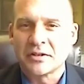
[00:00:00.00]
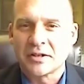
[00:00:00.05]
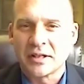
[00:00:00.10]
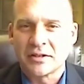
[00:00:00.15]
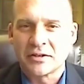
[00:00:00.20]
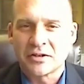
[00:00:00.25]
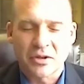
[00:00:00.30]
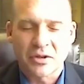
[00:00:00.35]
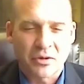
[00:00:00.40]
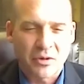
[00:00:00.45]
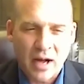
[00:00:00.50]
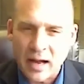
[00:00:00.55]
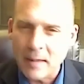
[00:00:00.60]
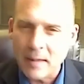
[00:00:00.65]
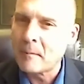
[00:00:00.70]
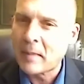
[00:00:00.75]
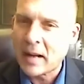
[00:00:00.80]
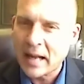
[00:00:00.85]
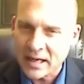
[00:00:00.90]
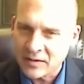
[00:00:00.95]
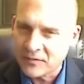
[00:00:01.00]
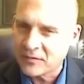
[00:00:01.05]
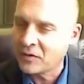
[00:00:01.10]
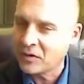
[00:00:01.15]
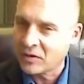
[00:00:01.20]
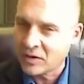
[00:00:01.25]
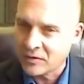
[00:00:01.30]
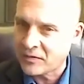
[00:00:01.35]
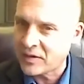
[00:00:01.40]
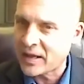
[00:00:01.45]
And so I'm
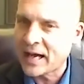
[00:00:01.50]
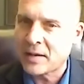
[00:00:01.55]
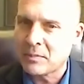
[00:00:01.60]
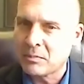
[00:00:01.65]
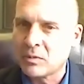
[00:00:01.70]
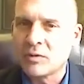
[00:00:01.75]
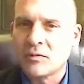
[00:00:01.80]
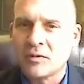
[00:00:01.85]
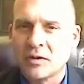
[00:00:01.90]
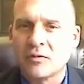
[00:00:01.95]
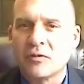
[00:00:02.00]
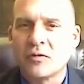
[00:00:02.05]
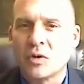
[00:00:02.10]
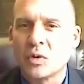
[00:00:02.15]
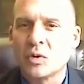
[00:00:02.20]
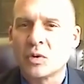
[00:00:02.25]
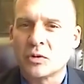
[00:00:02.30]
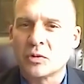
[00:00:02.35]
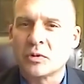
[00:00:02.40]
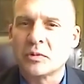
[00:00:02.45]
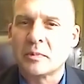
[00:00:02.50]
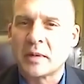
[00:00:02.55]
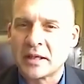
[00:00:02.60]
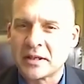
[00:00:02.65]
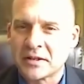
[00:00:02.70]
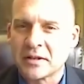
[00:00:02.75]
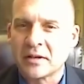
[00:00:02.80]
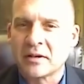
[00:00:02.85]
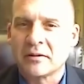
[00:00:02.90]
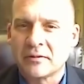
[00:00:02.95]
mindful of that moving forward with
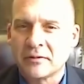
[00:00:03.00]
myself.